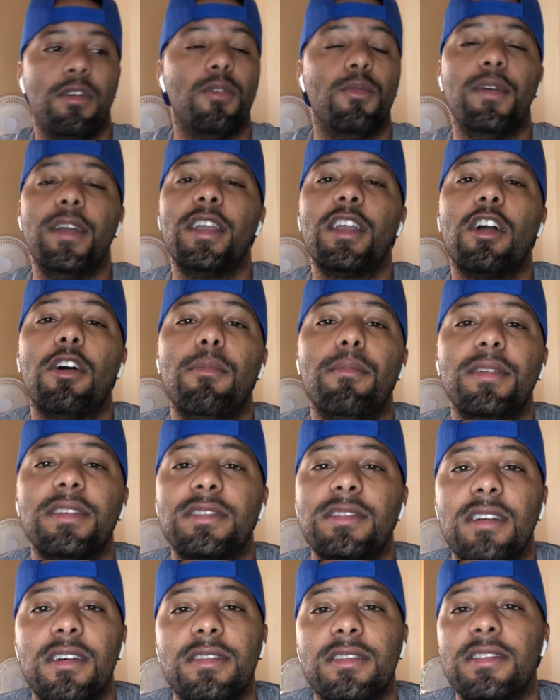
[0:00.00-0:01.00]
We ain't gonna miss
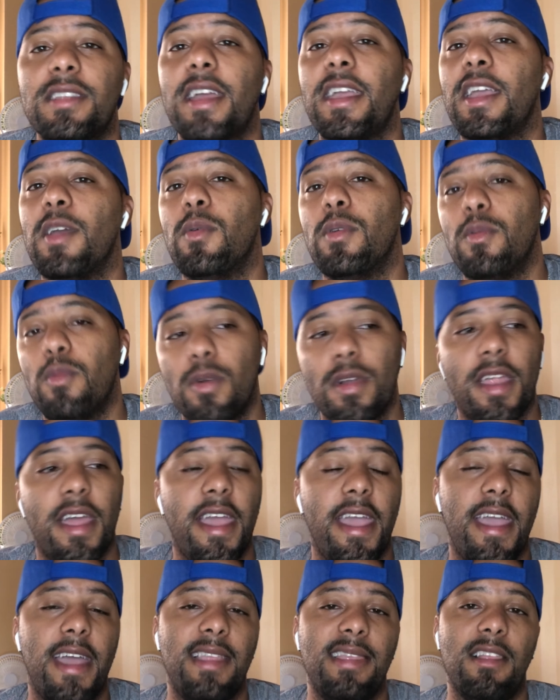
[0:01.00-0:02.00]
none today, and we would have
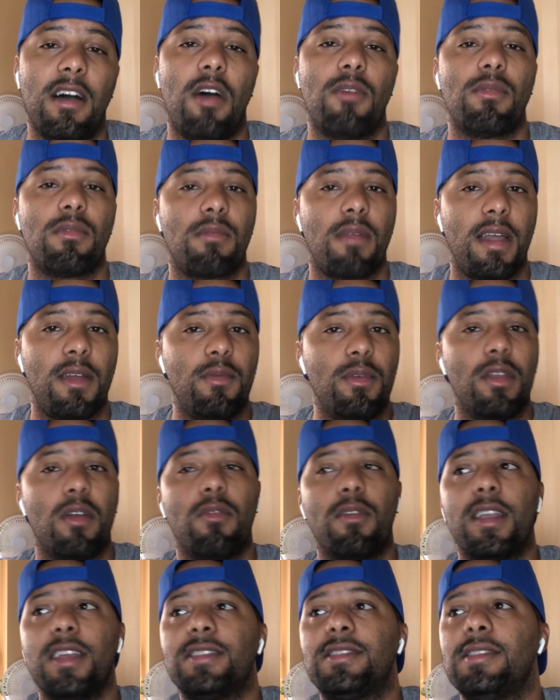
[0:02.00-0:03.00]
had Lara right. We
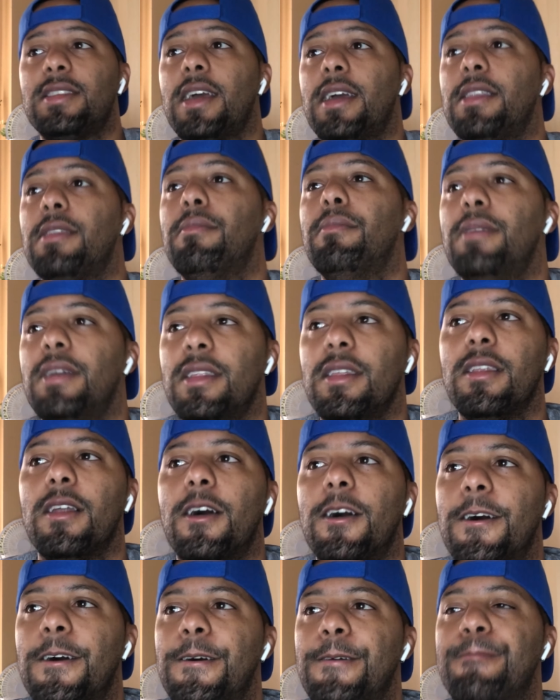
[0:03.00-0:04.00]
gonna get to that in a minute.
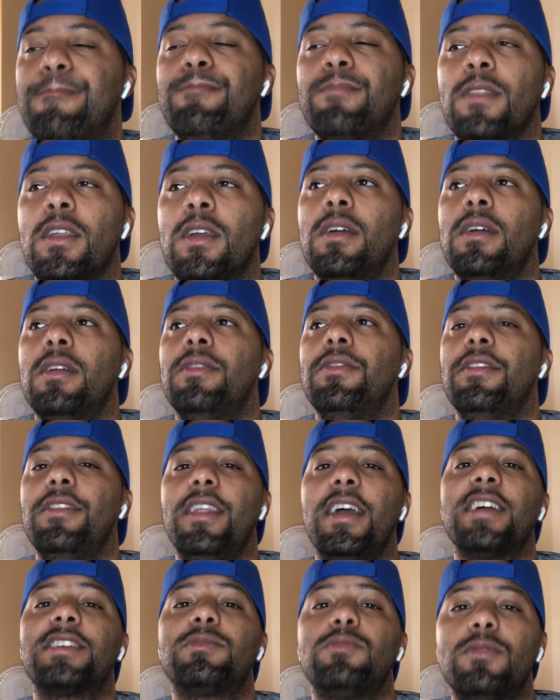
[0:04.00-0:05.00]
Um, the
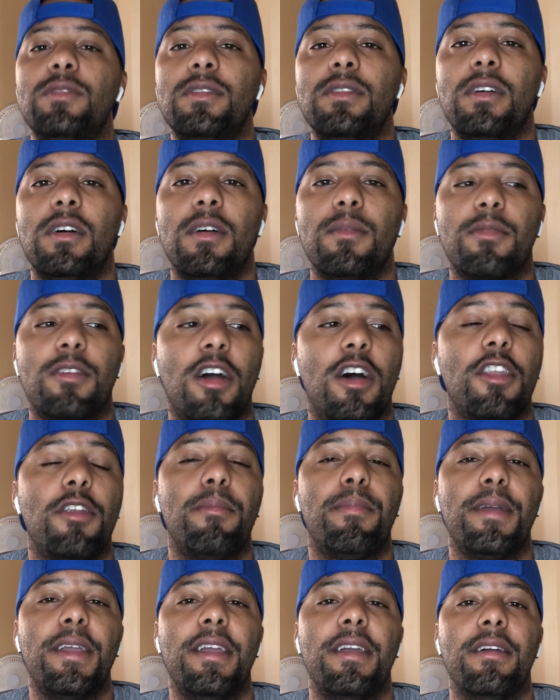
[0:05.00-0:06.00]
next one, um, Conor
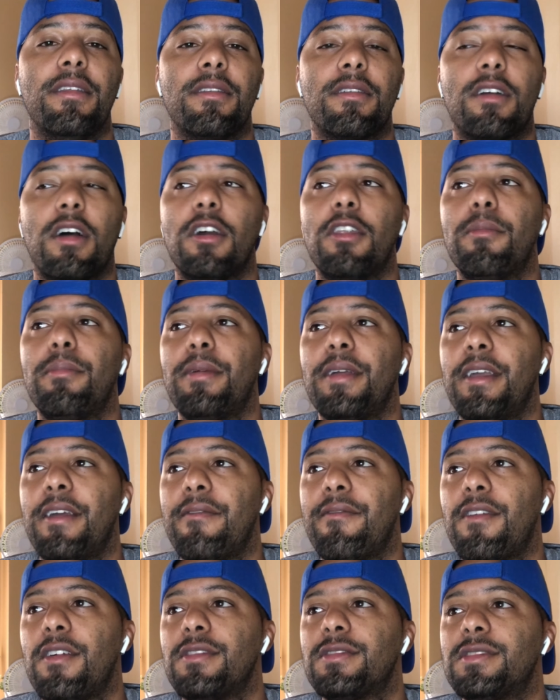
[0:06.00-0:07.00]
Benn. Conor Benn
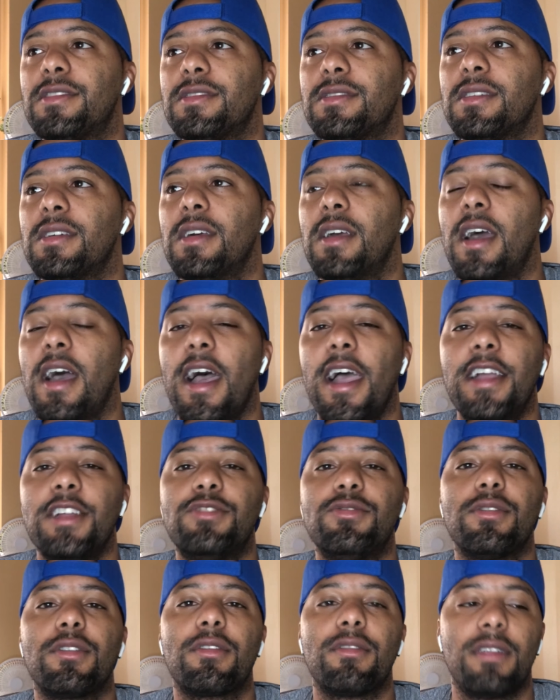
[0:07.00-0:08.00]
versus
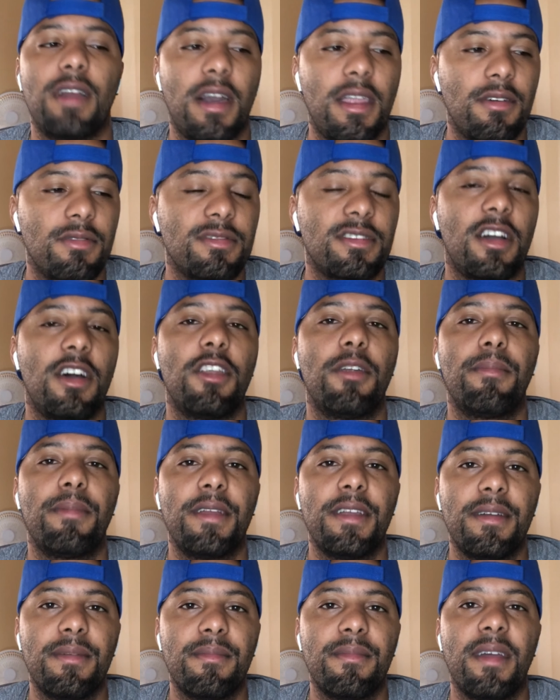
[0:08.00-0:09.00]
Adrian Granados. Conor
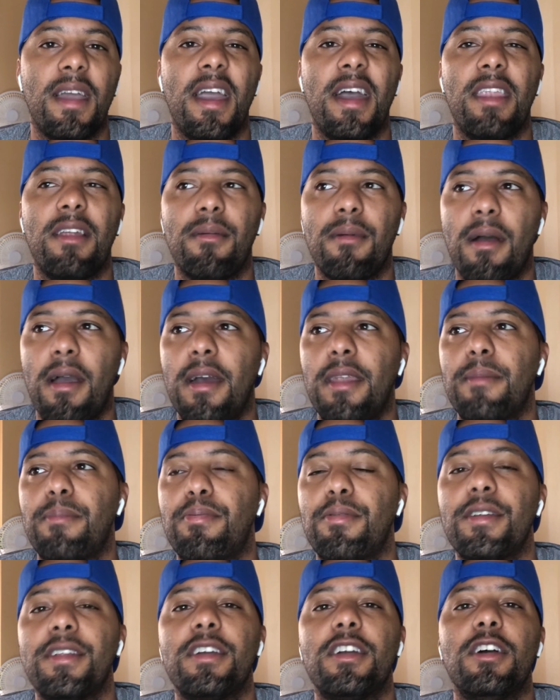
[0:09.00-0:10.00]
Benn had a had a
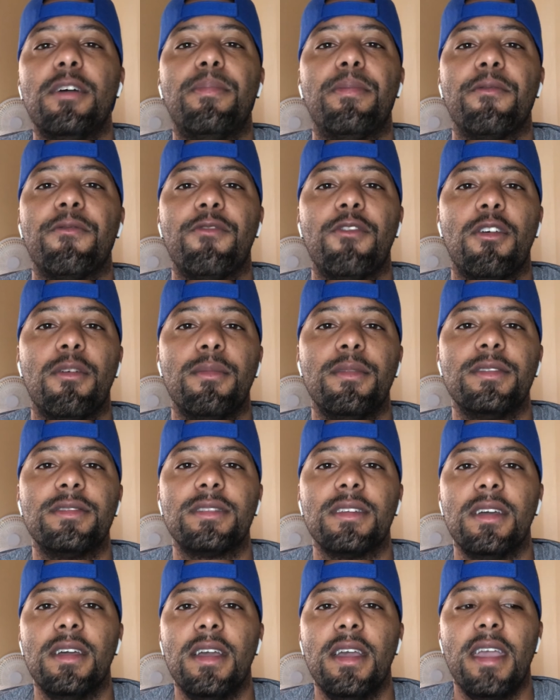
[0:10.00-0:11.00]
pretty good performance.
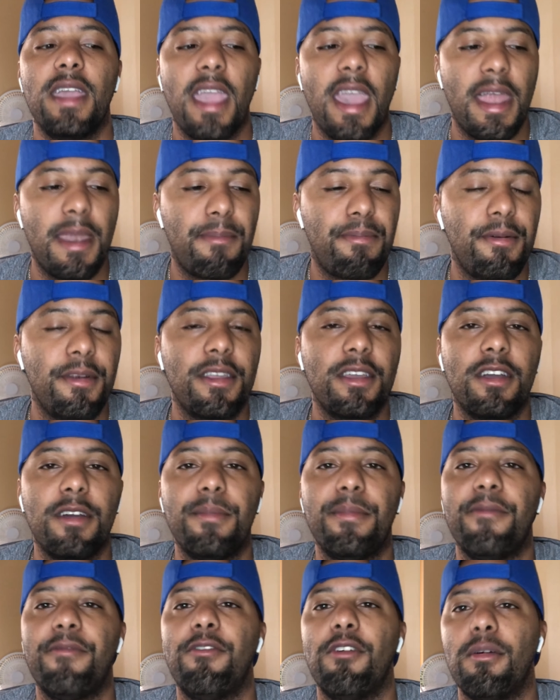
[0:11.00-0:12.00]
He had a pretty
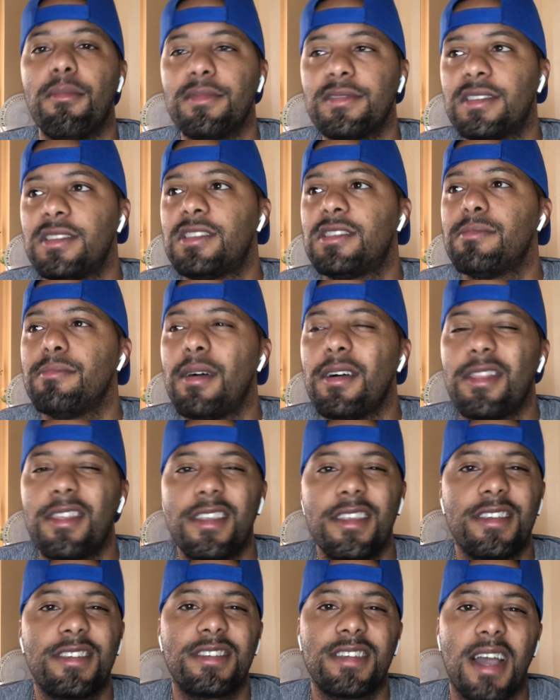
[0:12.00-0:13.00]
good performance. He smothered
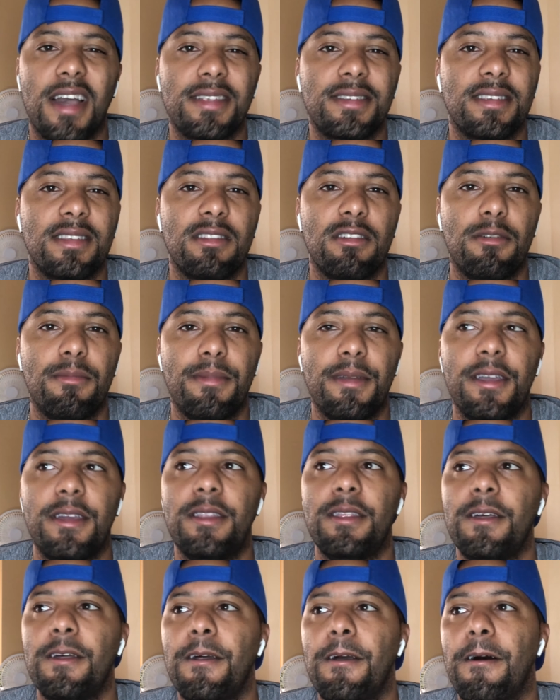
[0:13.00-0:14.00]
his shots a little
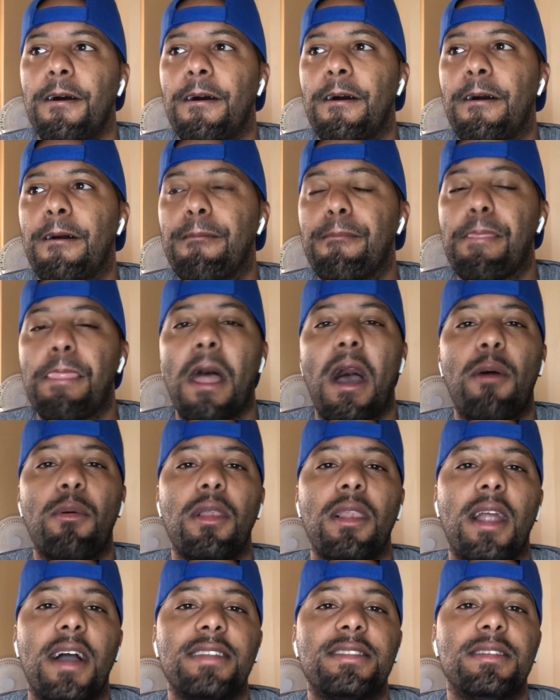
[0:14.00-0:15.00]
bit. Um, I would
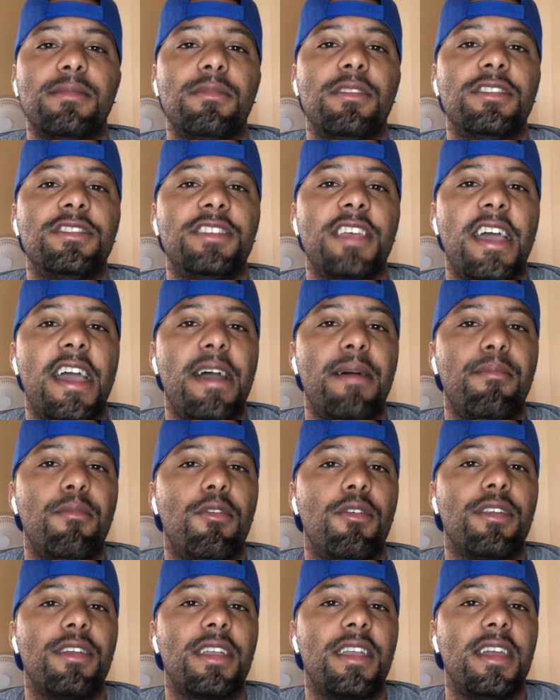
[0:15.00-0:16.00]
have liked him to jab
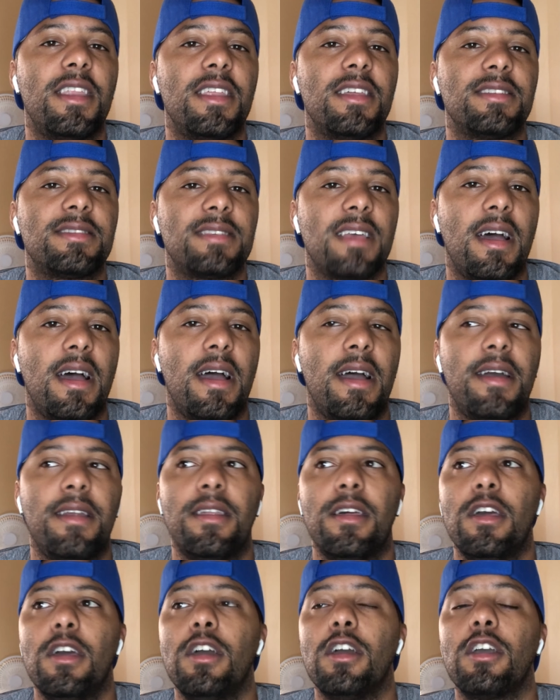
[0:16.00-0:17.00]
more to get inside,
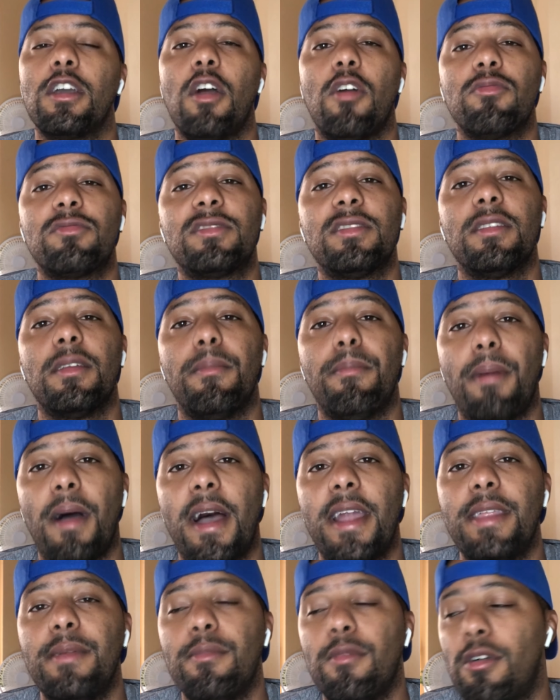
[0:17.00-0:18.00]
go to the
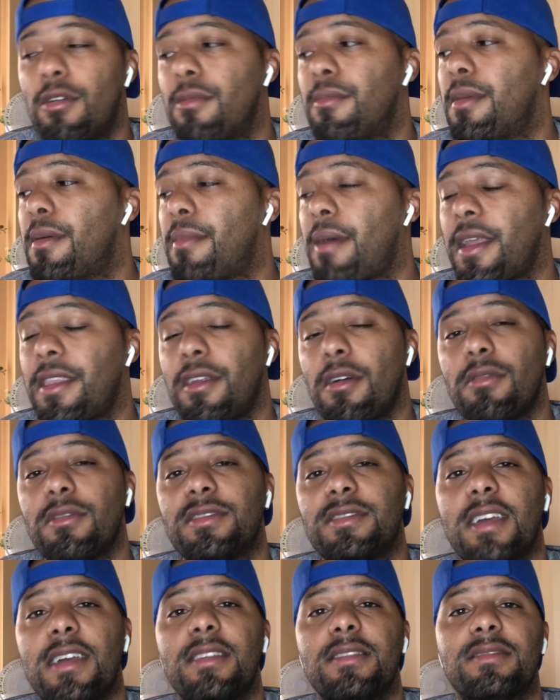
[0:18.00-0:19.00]
body more. Remember, I
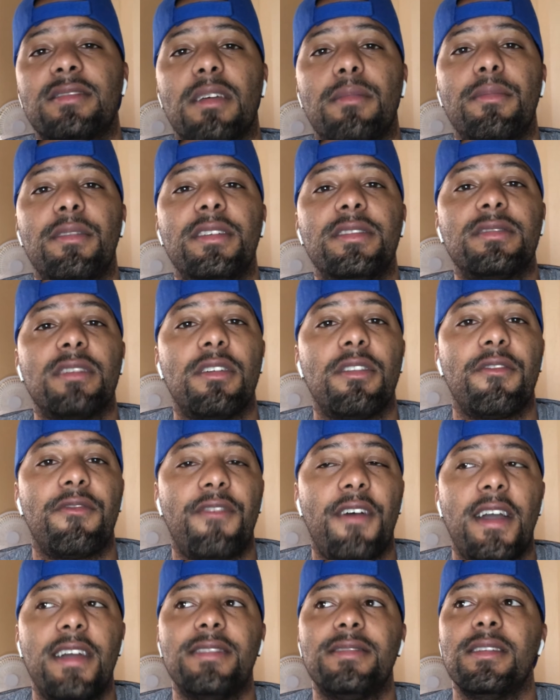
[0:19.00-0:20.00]
noticed that in some of his other
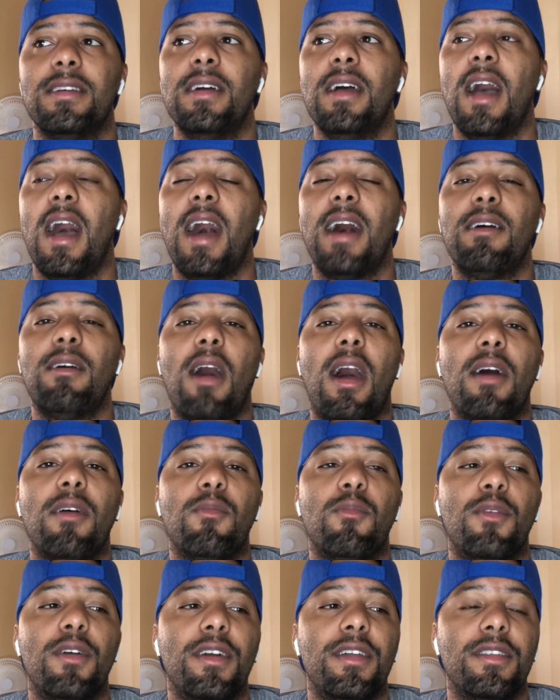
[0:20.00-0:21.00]
fights, I,
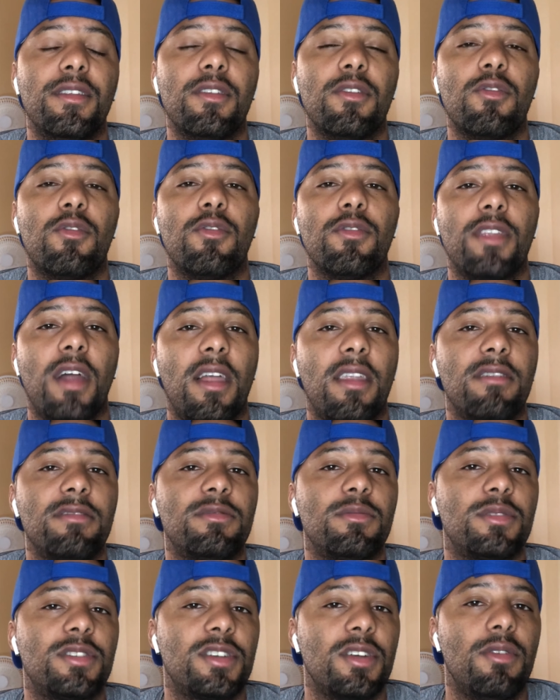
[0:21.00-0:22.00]
when
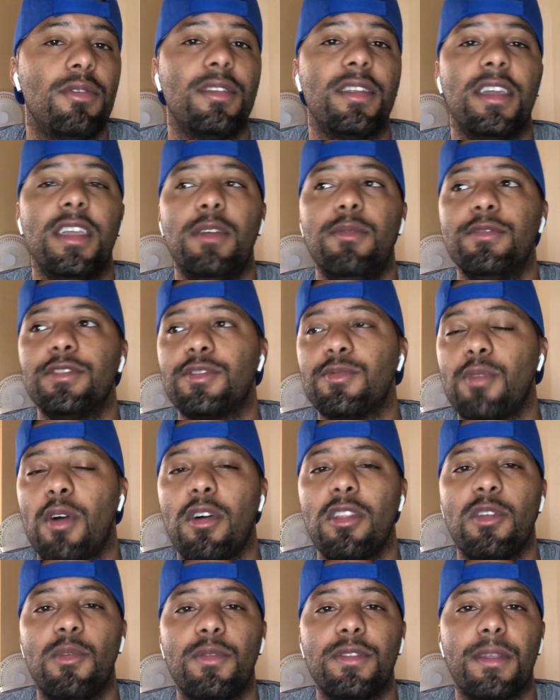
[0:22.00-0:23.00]
Granados was showing that he was
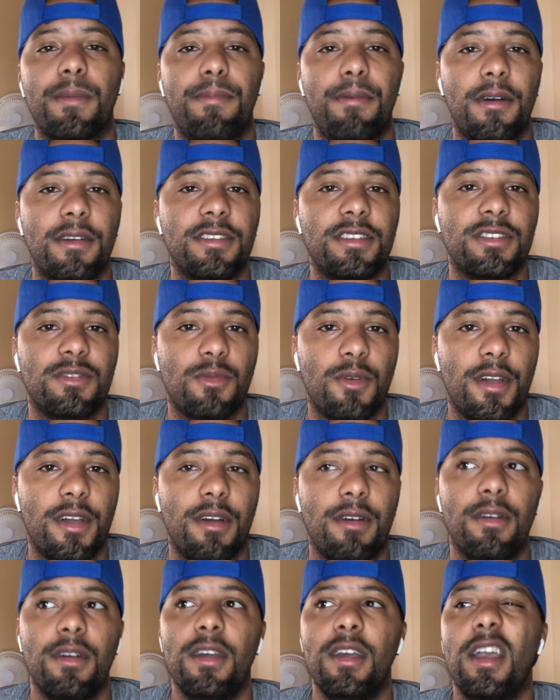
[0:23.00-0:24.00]
rolling with the punches
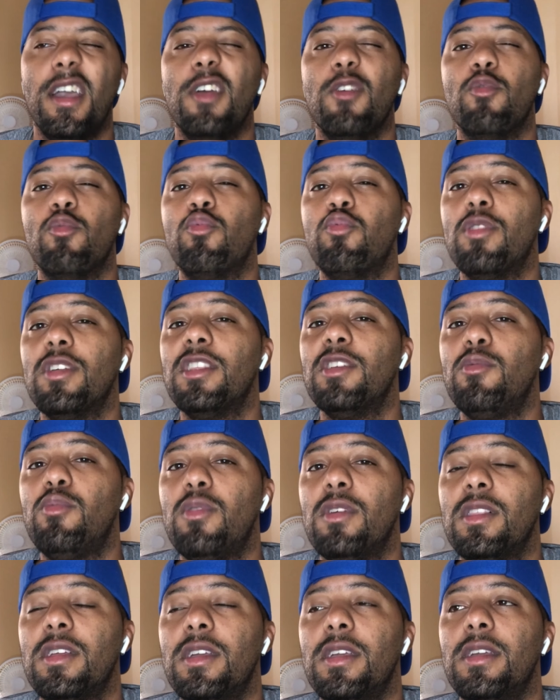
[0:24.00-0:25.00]
well, and really,
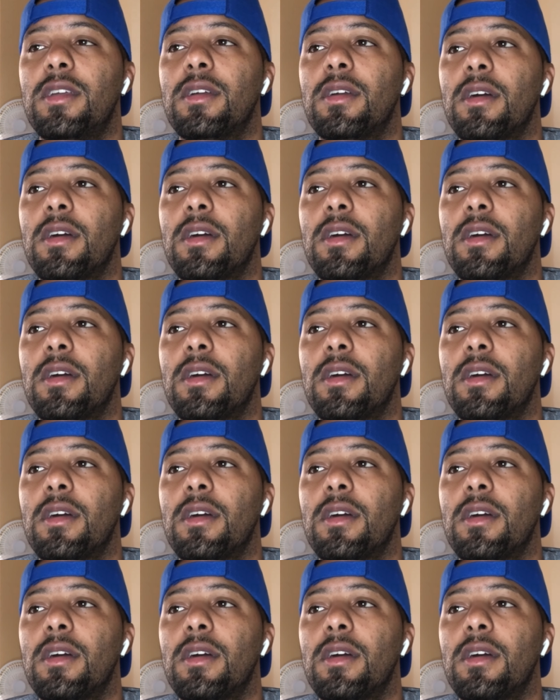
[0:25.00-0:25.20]
really,